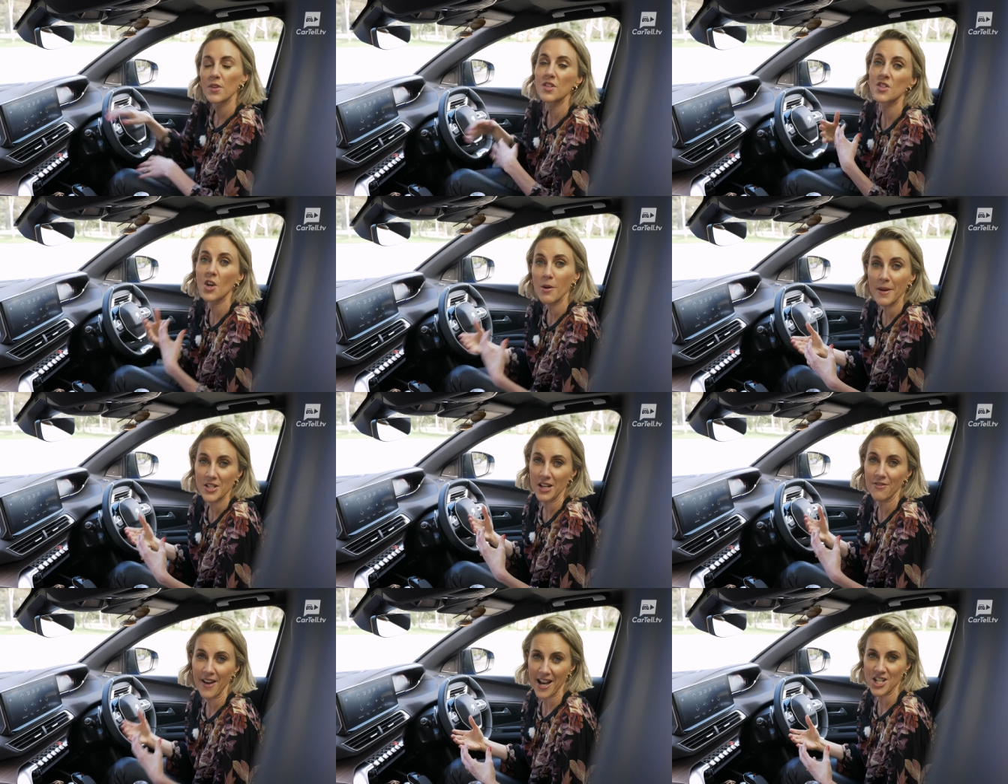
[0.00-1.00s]
With so much
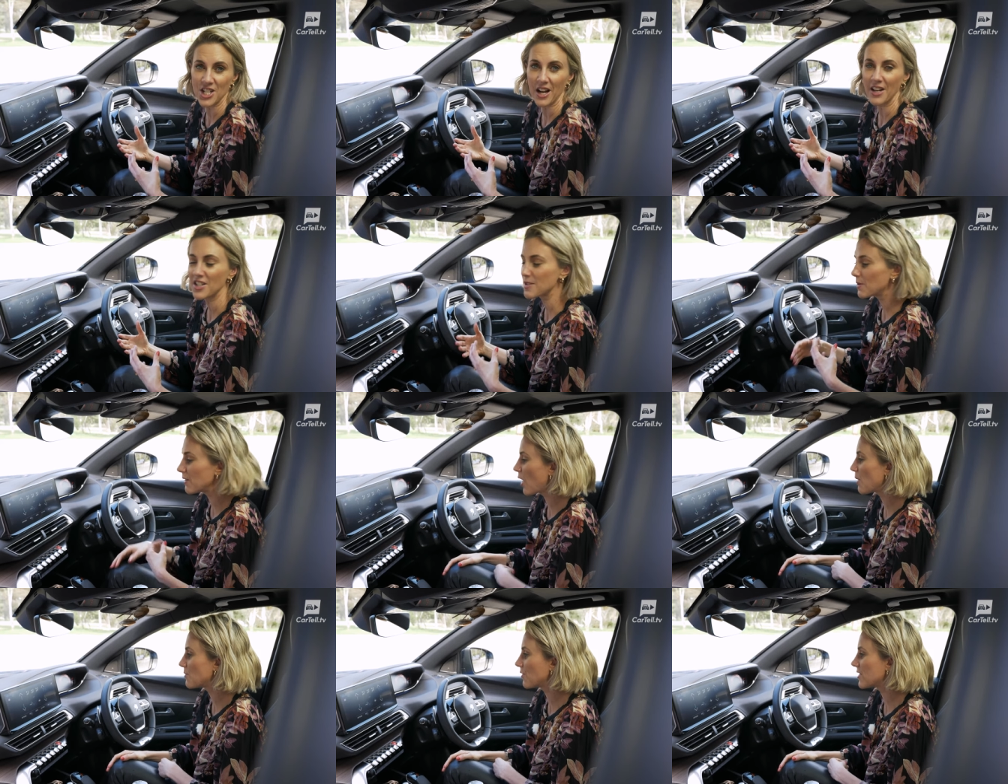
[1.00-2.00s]
innovation, I just would
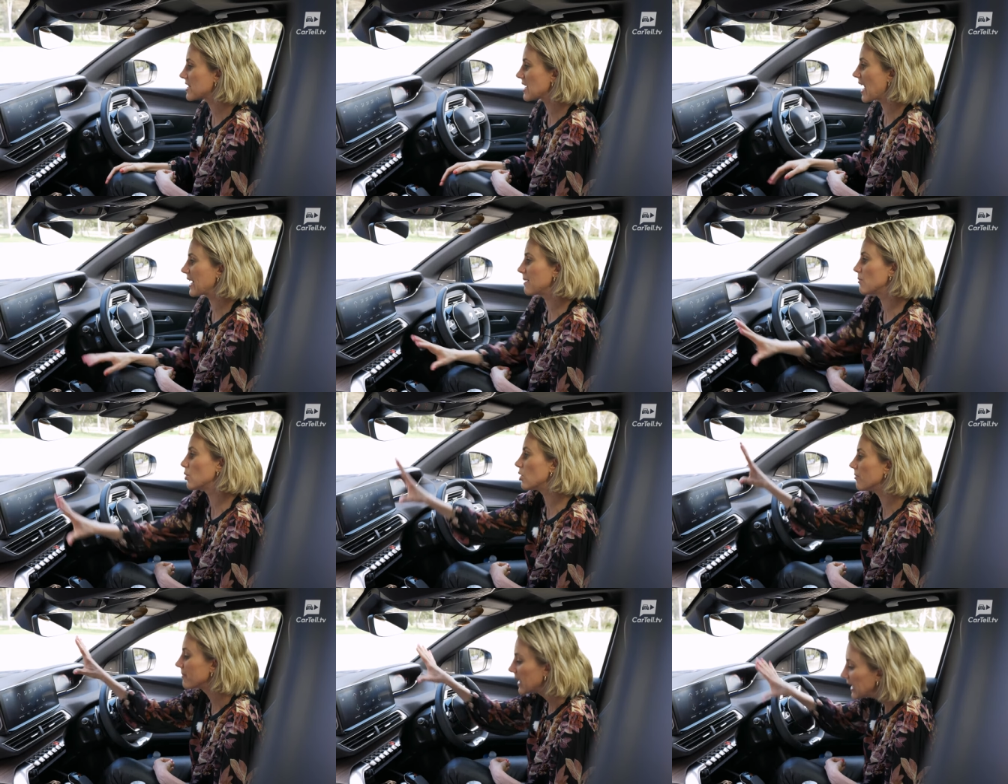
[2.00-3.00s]
have hoped for a slightly
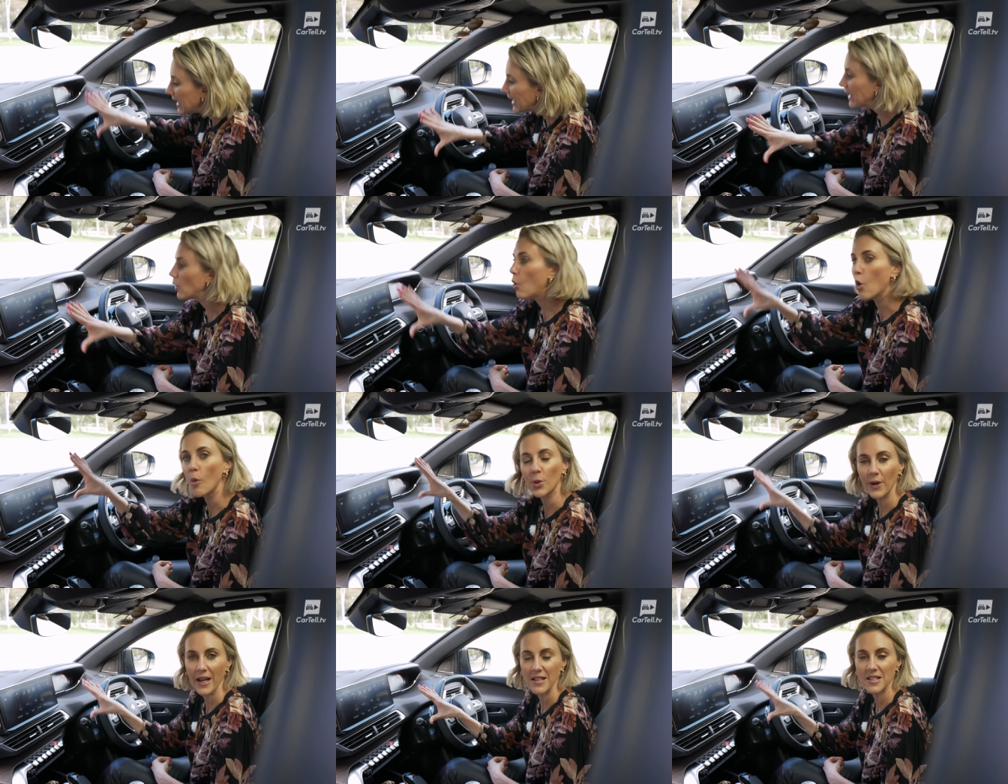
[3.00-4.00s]
more
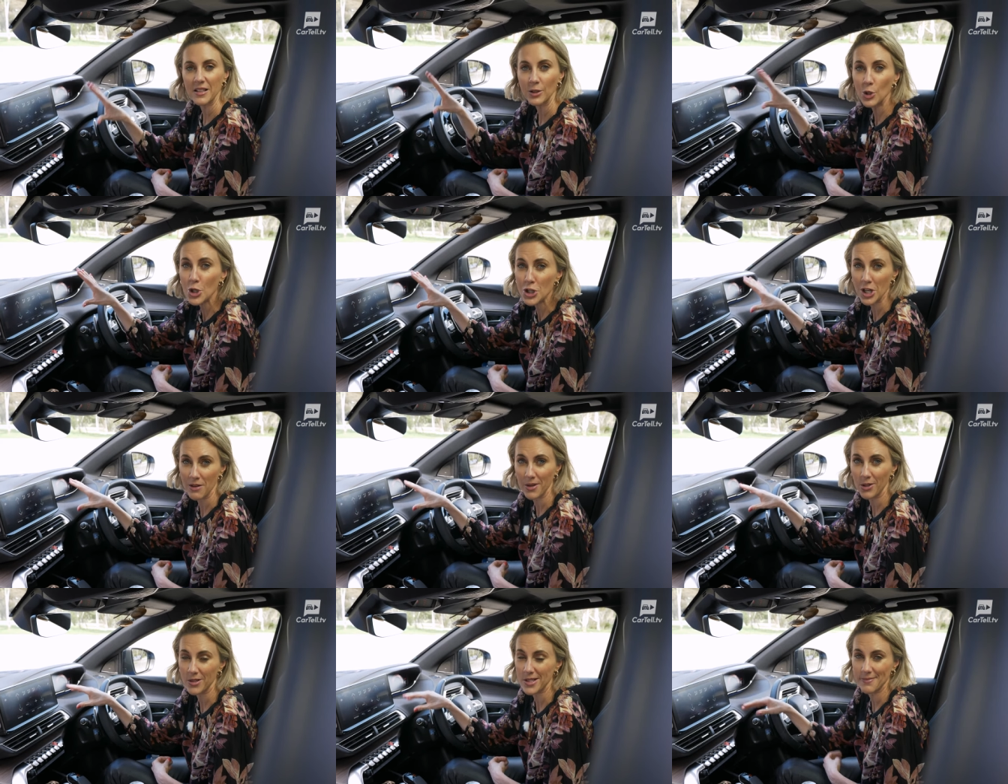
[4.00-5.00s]
incorporated solution
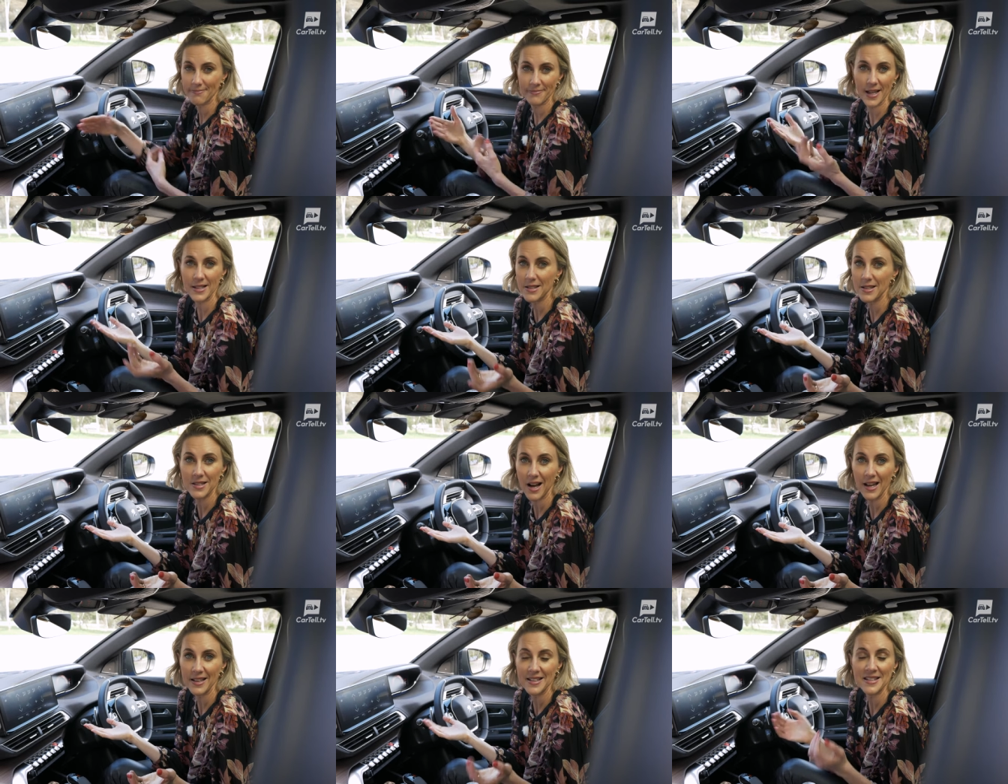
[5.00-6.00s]
because that's the
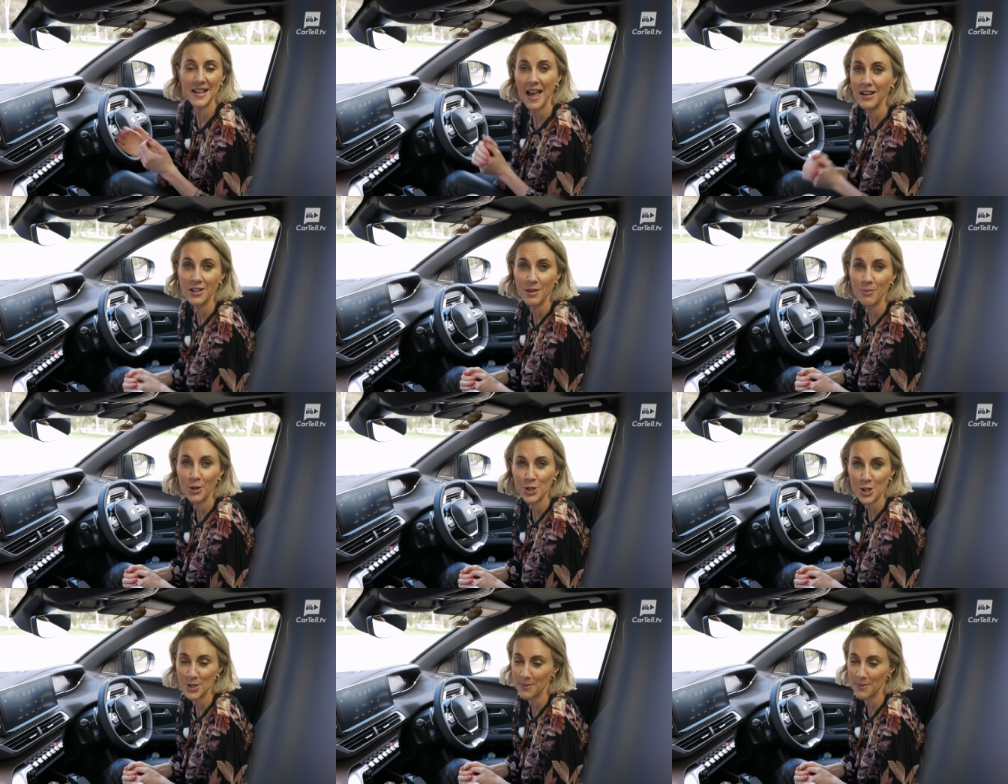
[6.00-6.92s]
styling standard that Peugeot